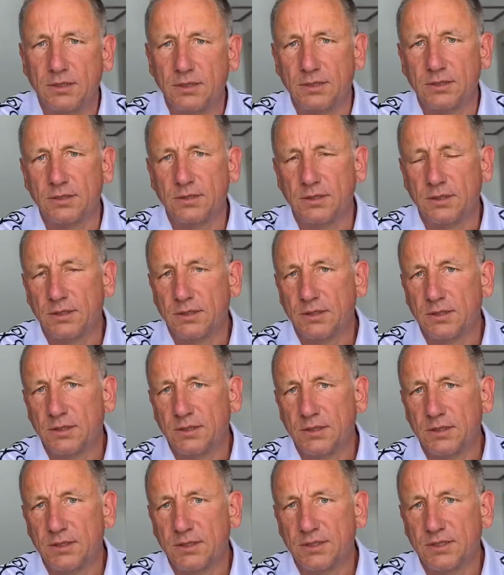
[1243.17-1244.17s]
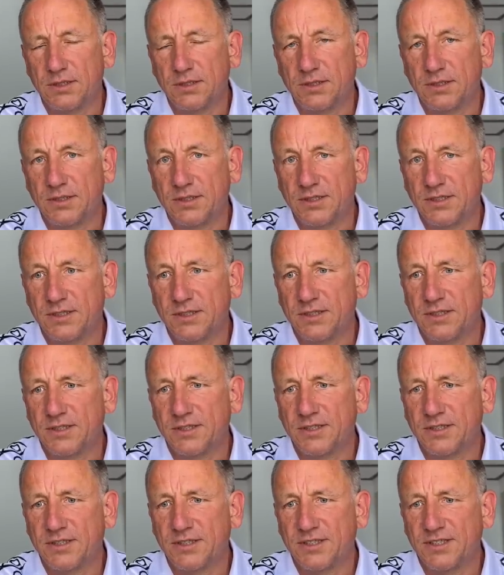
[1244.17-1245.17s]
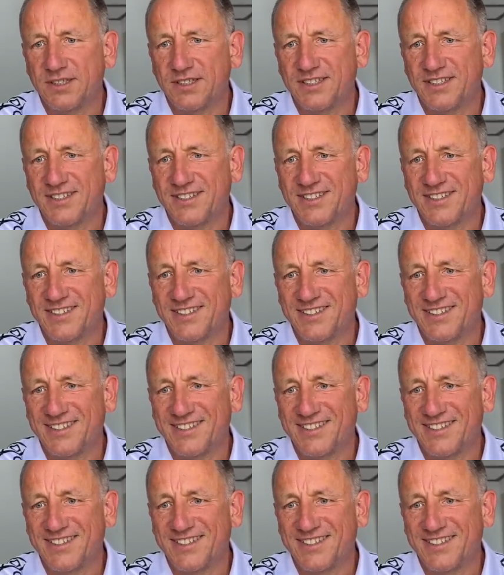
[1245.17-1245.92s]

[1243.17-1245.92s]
[no speech]